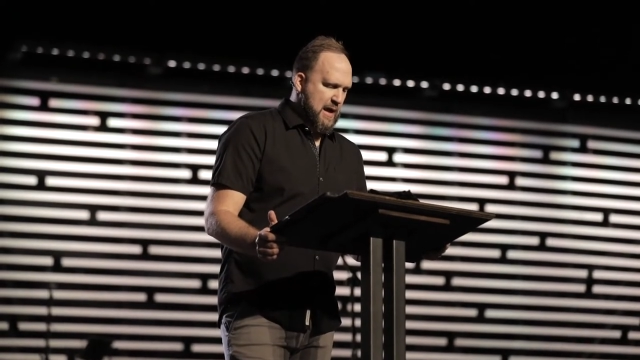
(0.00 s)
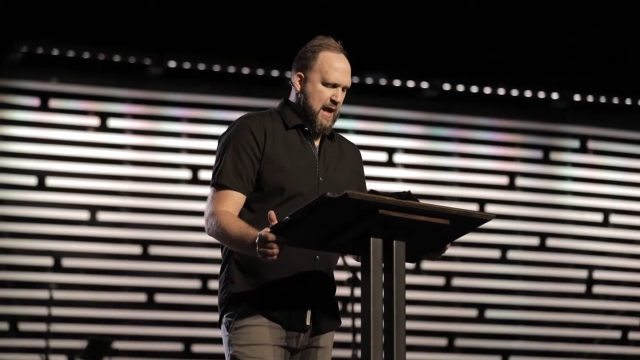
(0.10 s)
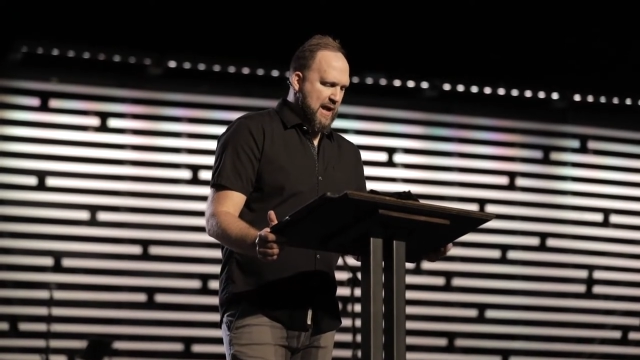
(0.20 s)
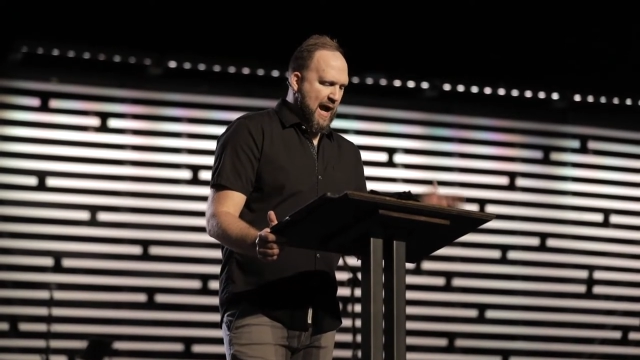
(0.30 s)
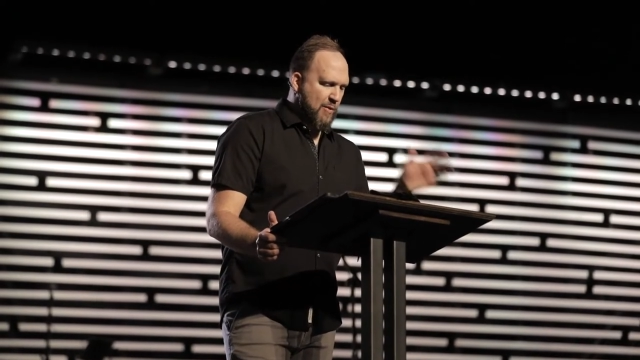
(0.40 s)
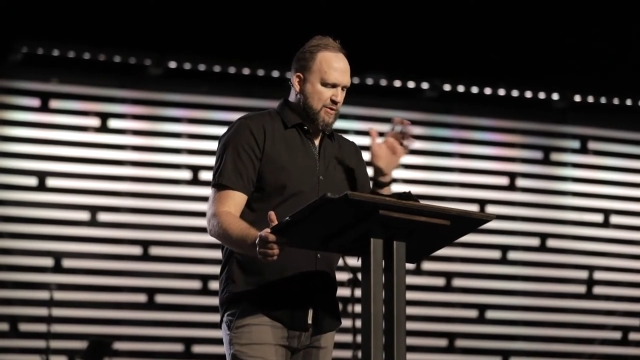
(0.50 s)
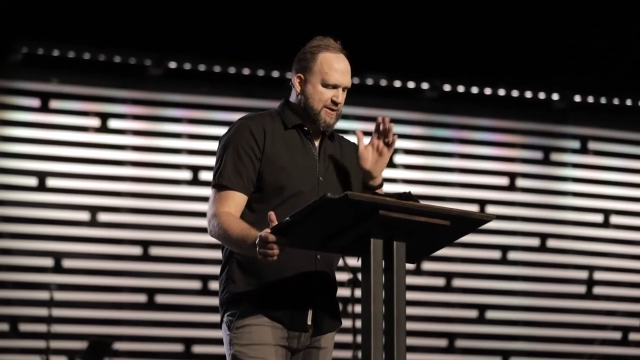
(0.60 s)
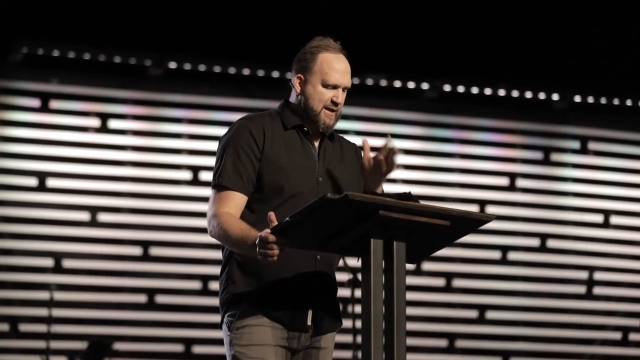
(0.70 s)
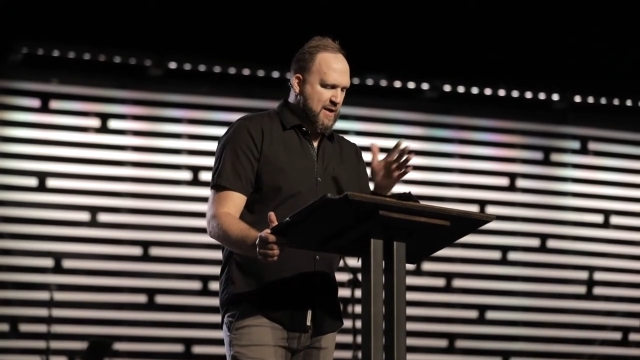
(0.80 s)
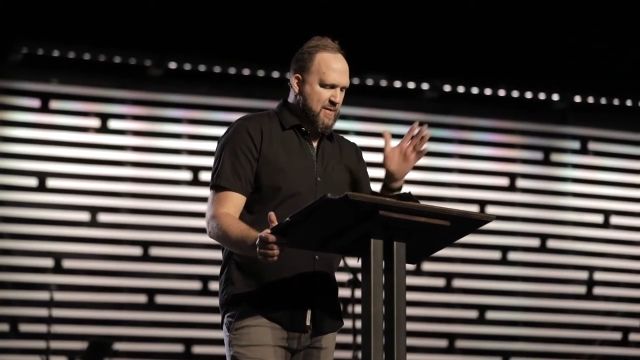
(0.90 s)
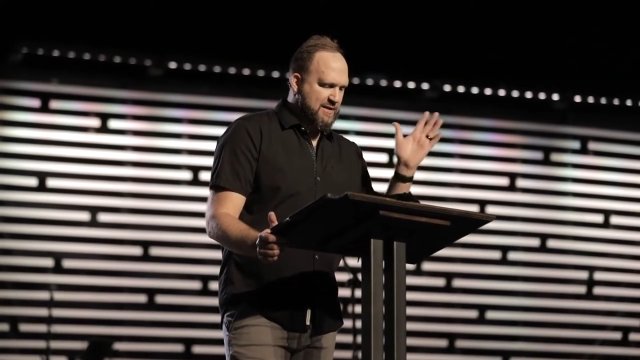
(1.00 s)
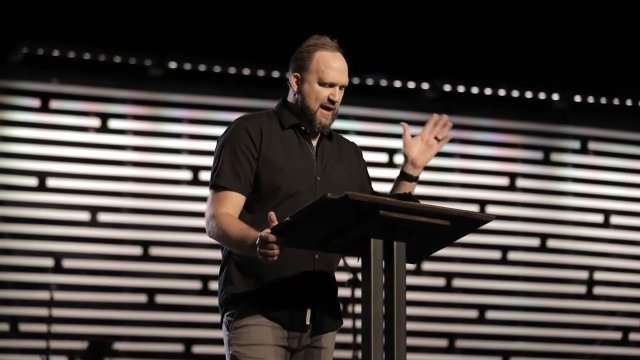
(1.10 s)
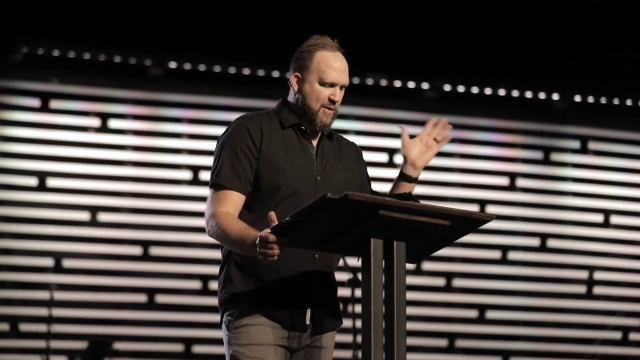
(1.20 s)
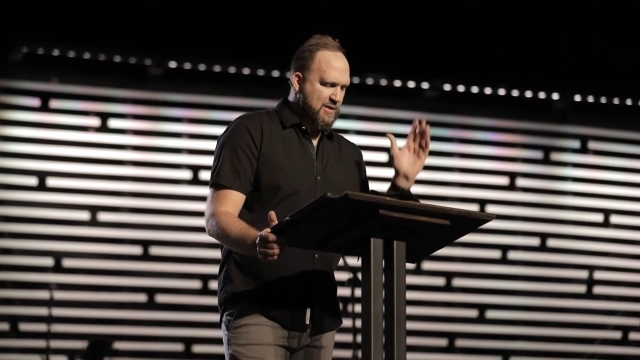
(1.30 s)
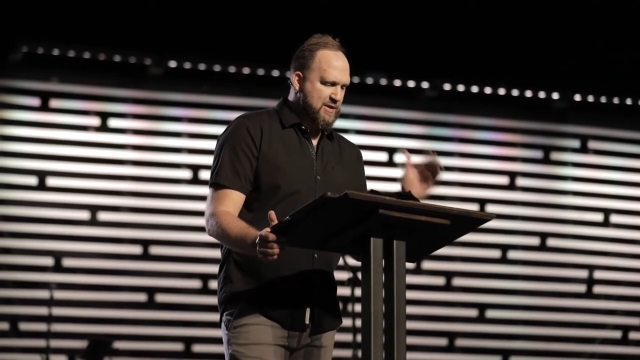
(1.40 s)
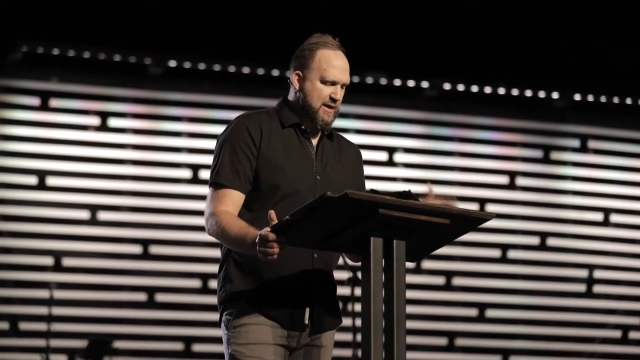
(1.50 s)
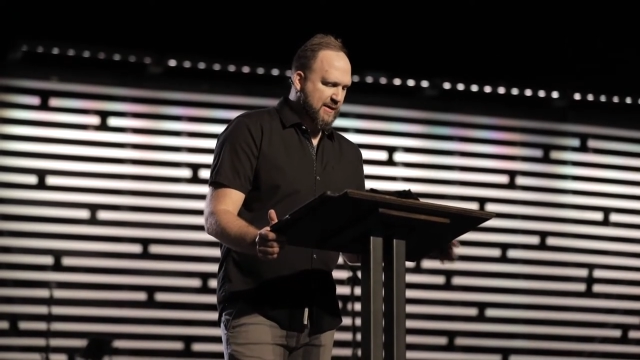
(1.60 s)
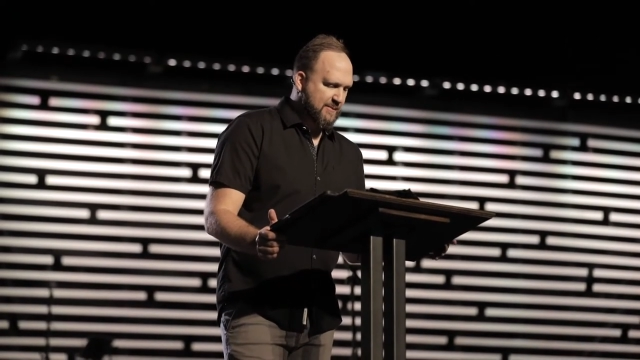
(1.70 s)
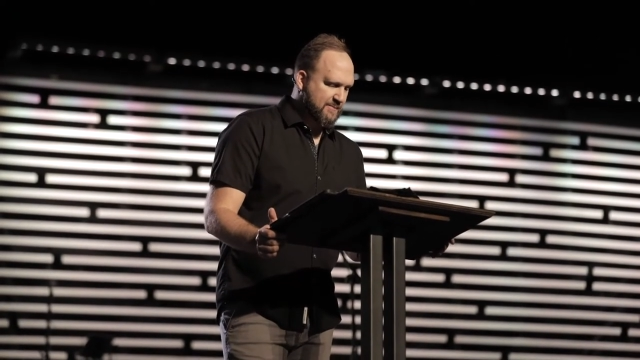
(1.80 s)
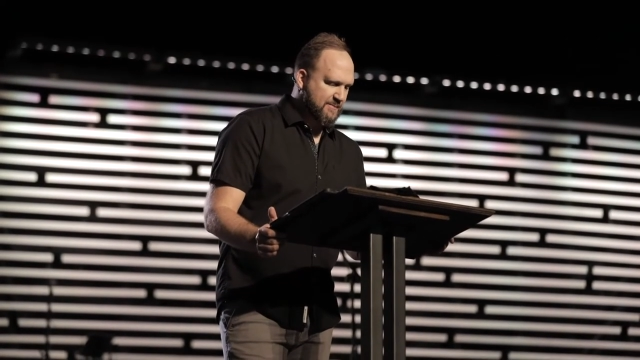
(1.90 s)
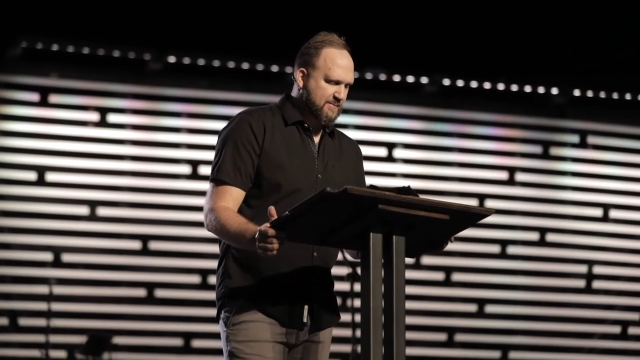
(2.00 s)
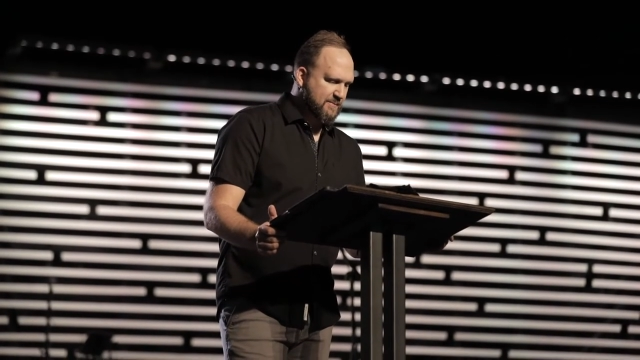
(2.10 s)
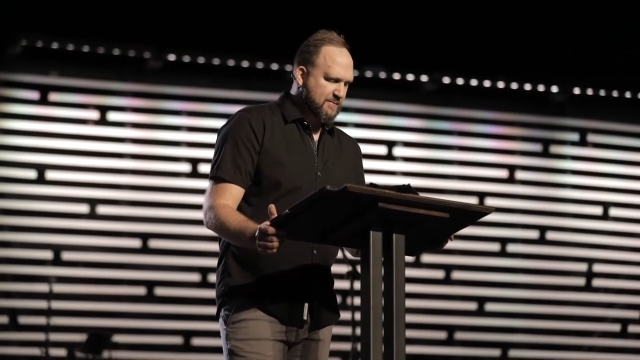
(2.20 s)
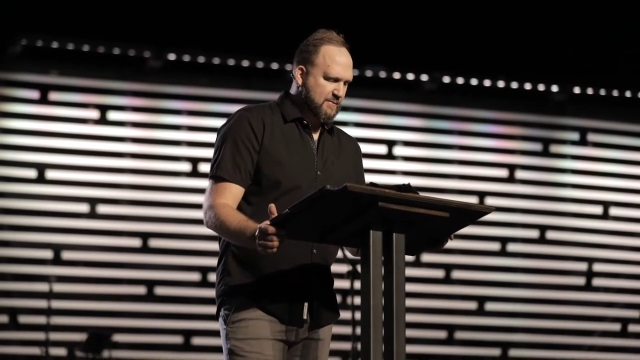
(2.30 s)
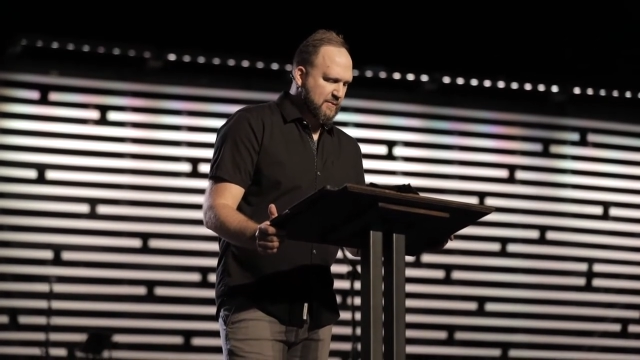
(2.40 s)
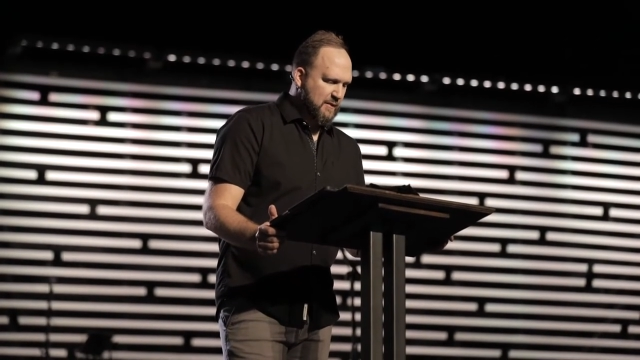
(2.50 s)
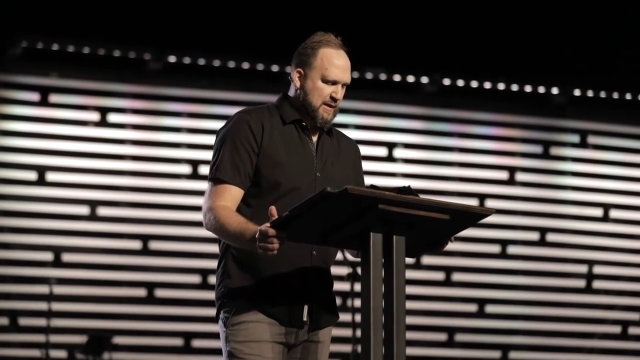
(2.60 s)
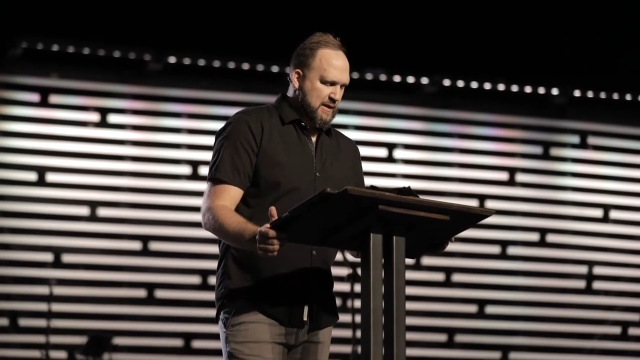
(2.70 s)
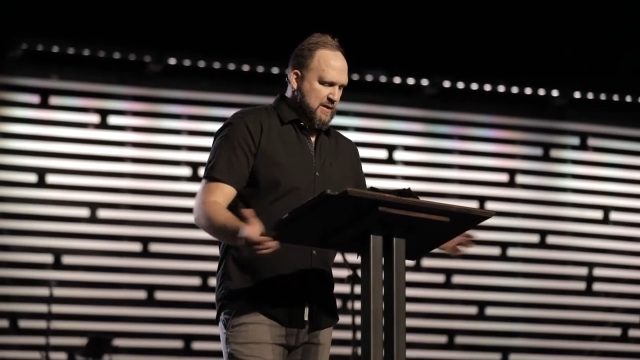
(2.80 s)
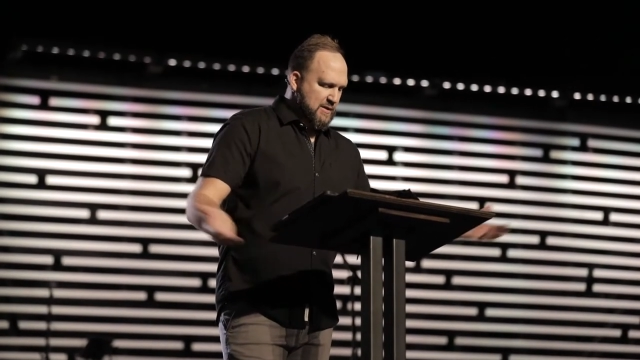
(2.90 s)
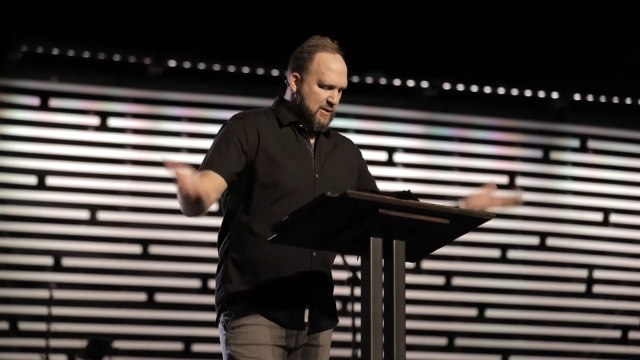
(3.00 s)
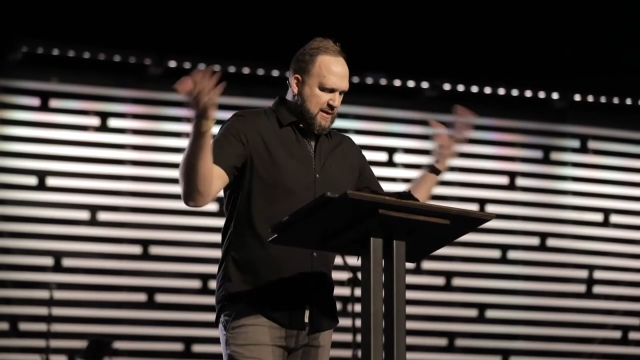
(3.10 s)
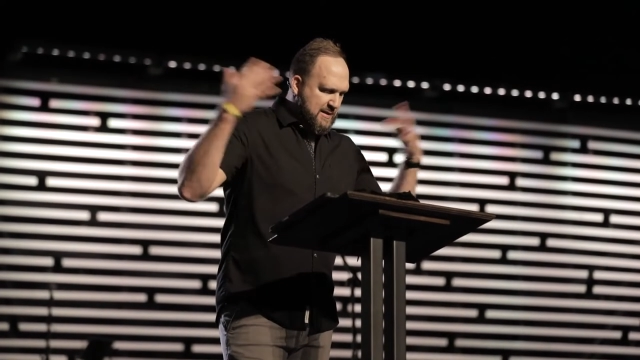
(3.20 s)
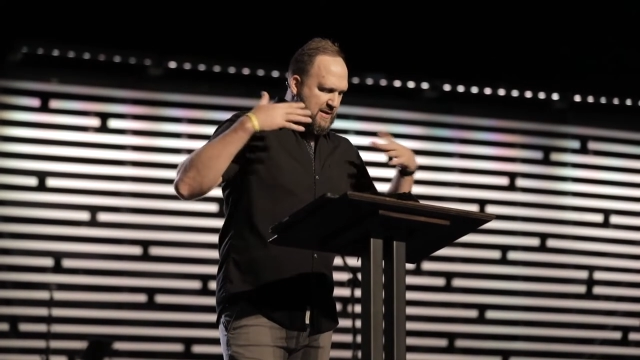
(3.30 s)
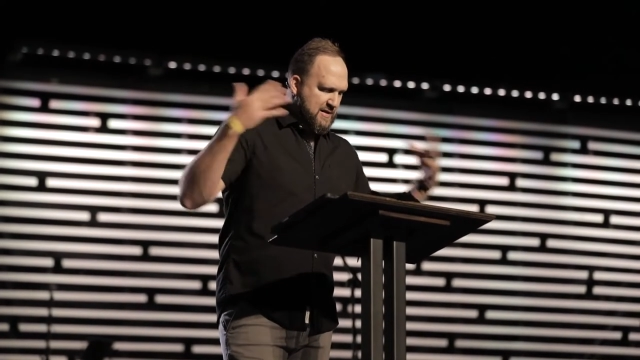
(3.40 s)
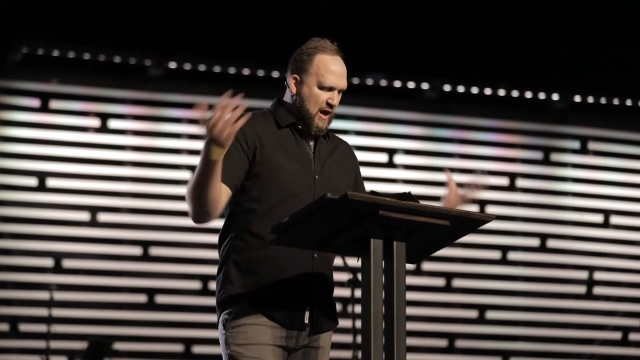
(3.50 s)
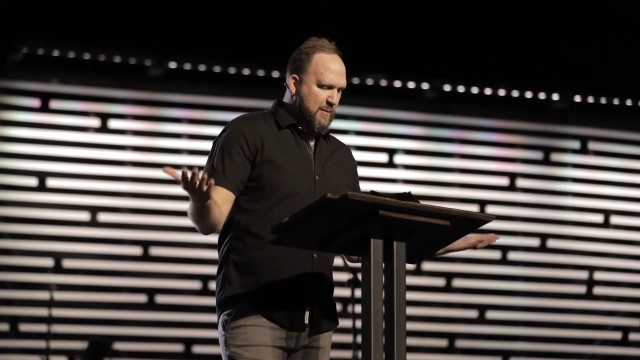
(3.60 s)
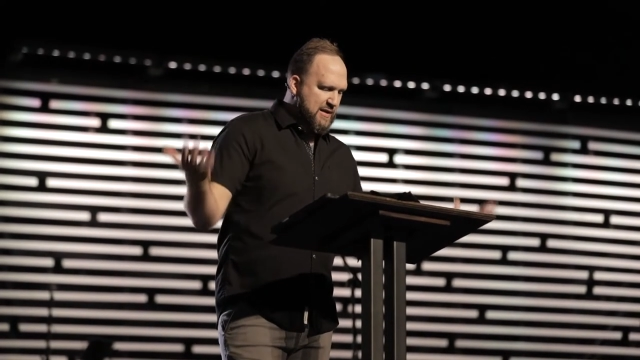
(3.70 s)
And I will say, everybody say, I will say. So this is the psalmist